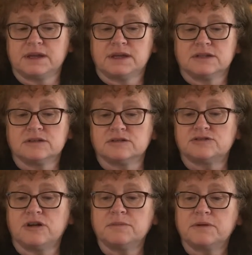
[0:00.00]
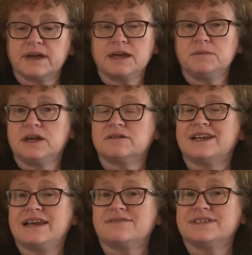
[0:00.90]
So Strongbow came here in
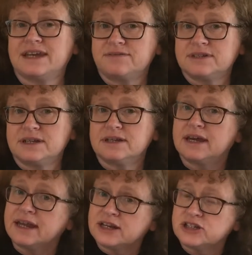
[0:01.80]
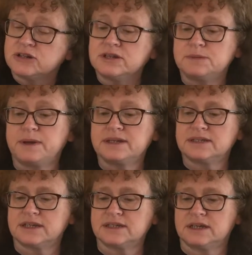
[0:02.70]
1170 and actually only spent
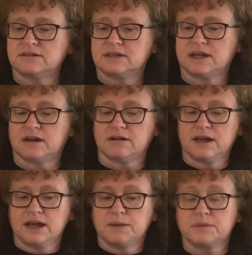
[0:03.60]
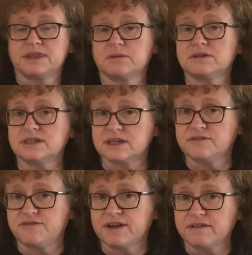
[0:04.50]
6 years here, but they were 6
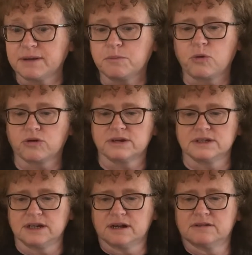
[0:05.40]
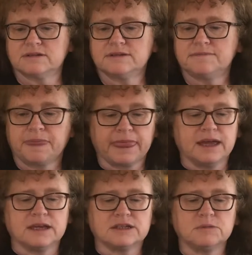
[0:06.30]
very important years.
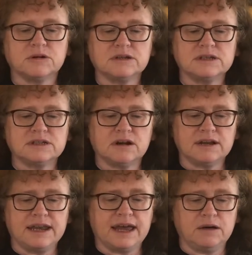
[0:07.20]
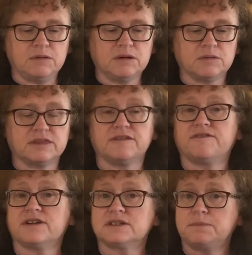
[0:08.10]
So we're going to start now with the
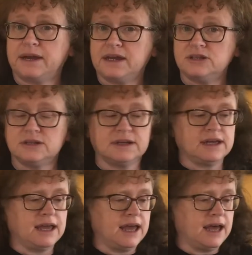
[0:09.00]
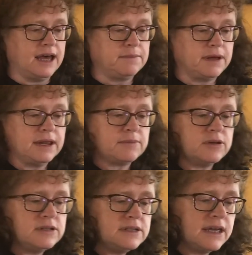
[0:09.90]
first page, and I'm going
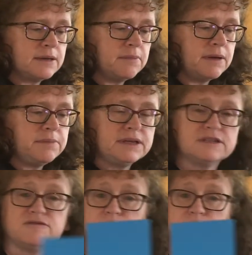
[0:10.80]
to take my piece of